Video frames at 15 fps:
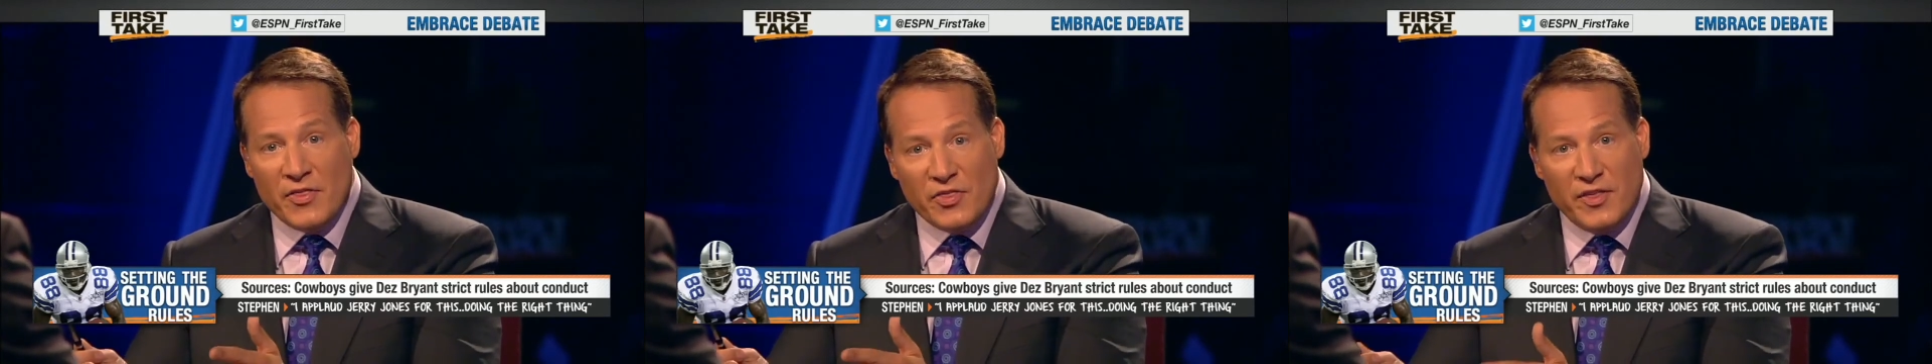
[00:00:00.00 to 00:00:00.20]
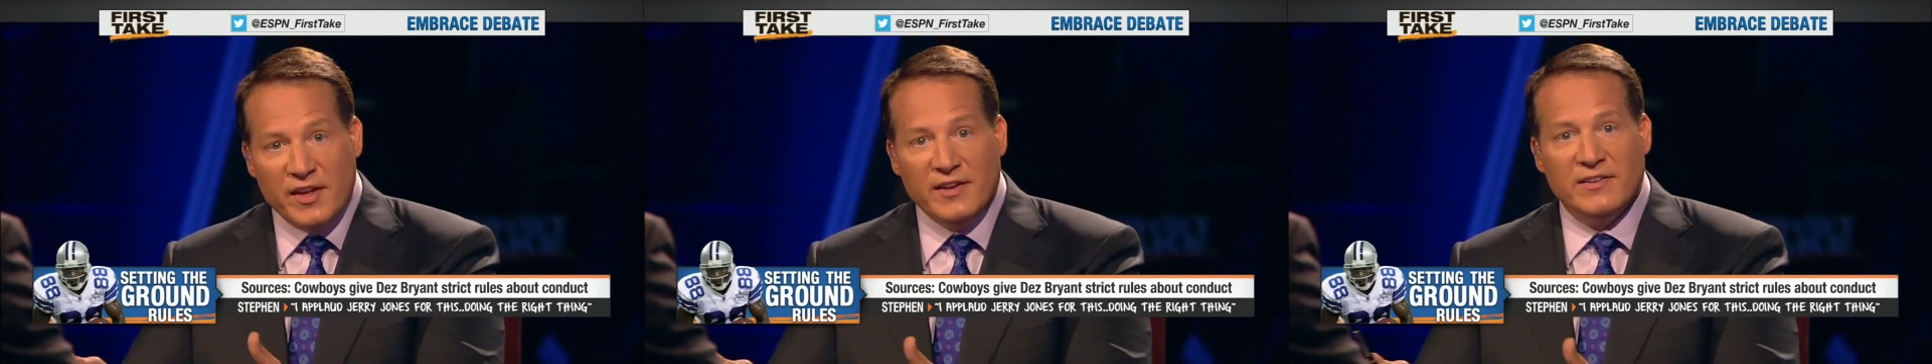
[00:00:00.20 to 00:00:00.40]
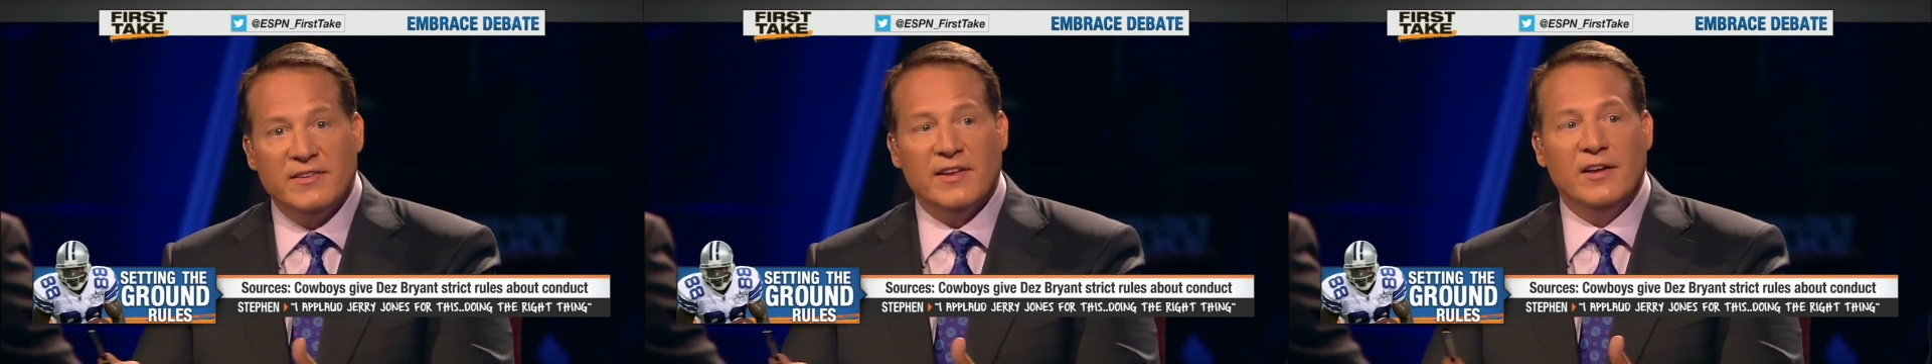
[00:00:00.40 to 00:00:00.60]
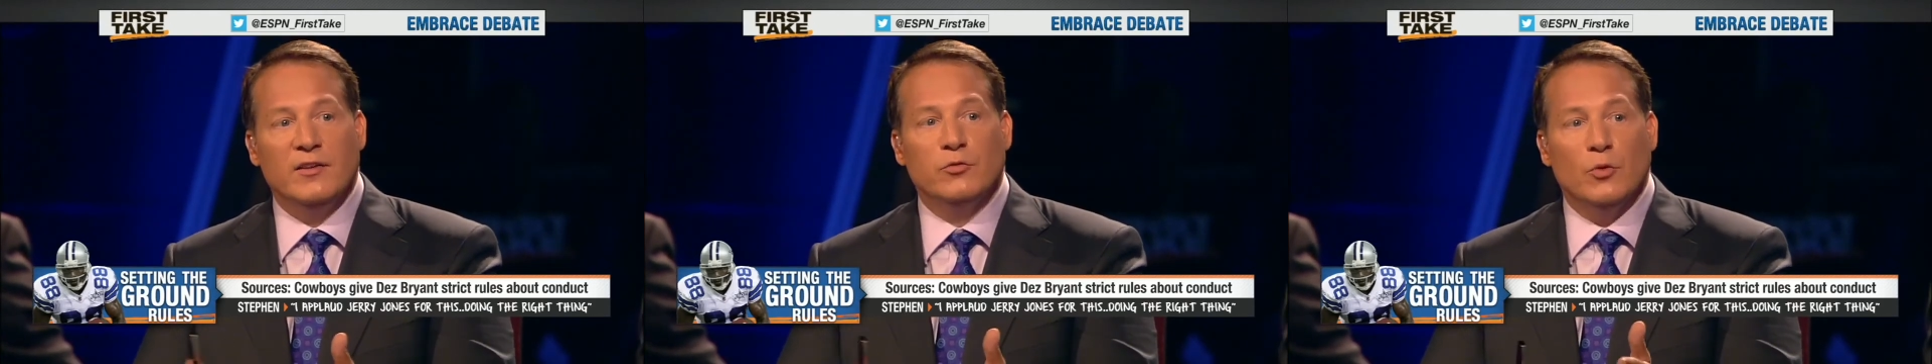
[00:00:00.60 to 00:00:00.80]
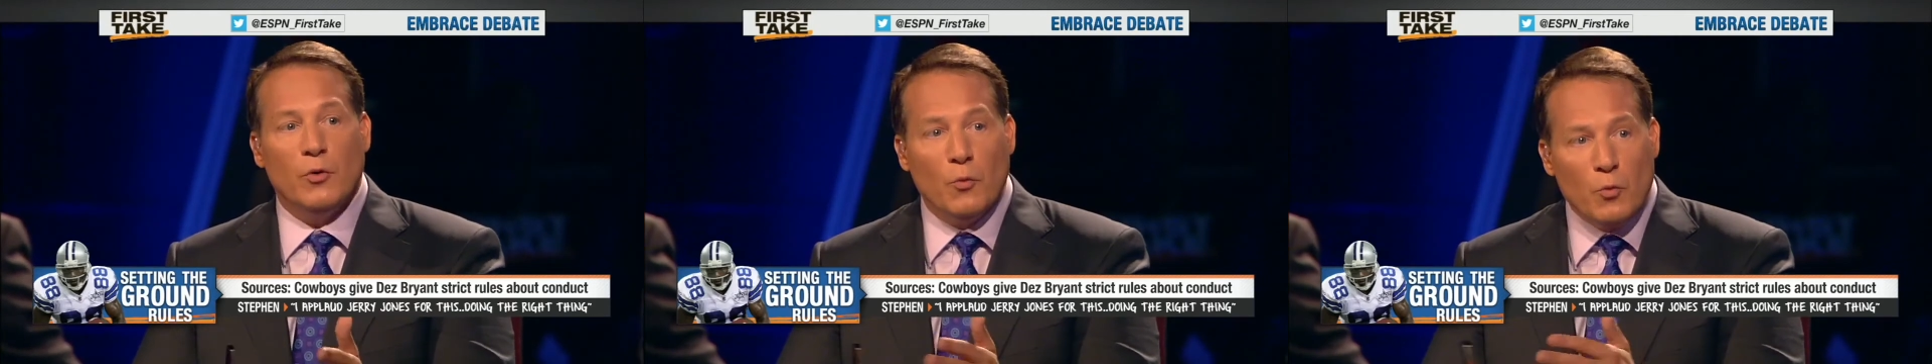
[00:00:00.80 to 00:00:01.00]
these
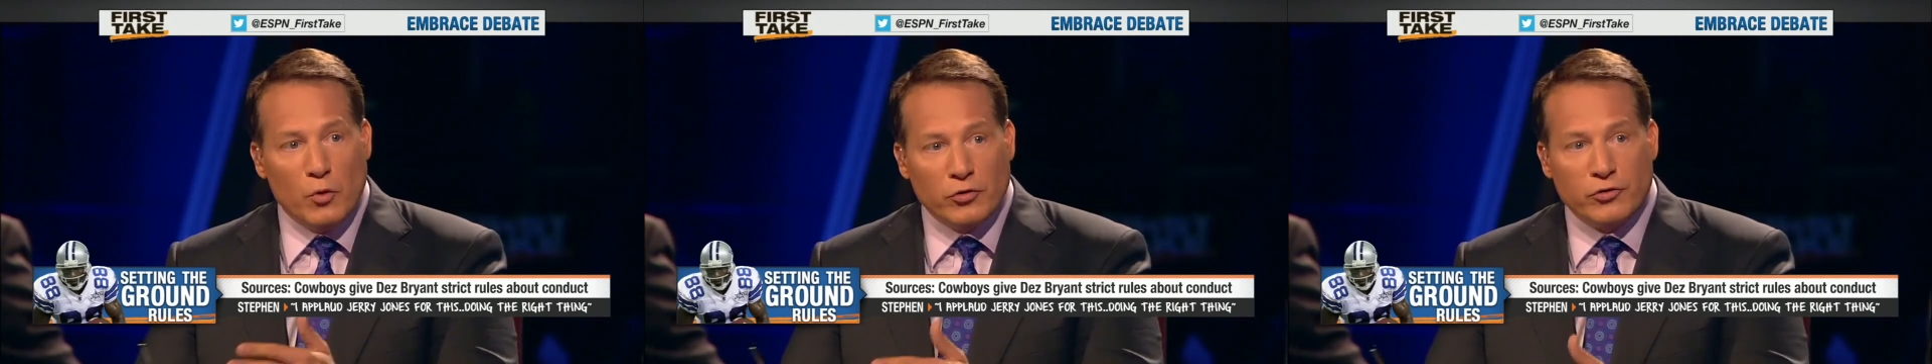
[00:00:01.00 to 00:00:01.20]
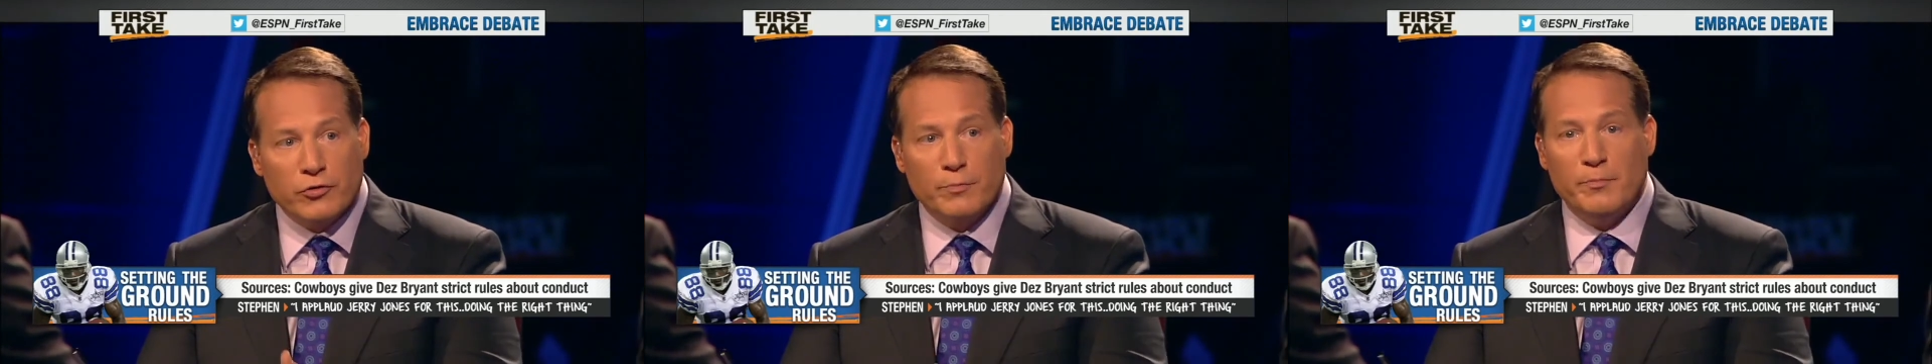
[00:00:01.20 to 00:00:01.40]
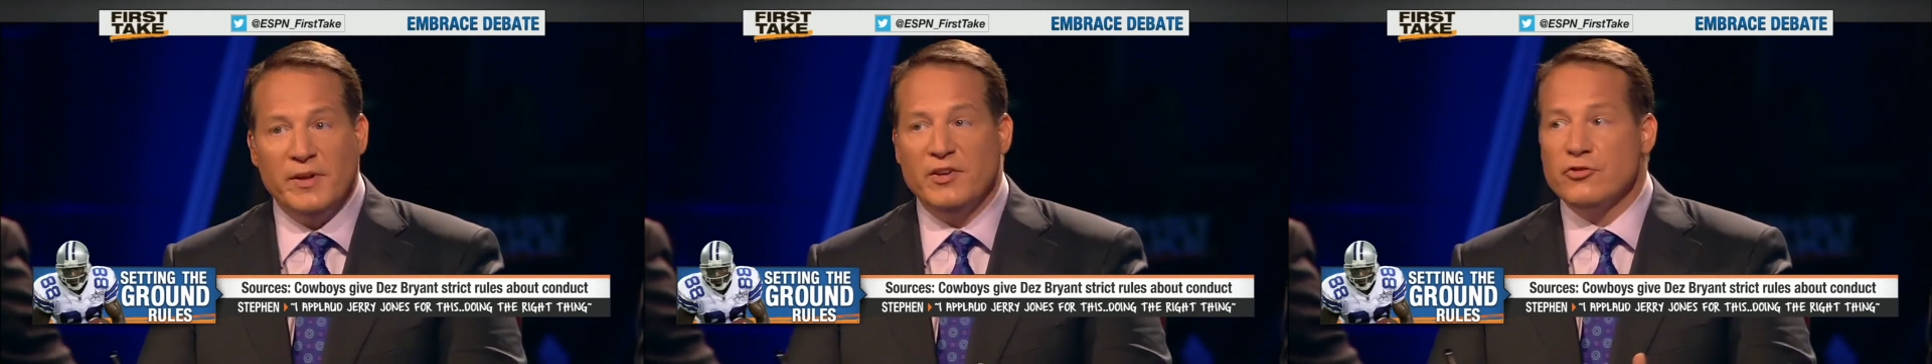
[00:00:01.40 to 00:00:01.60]
things will be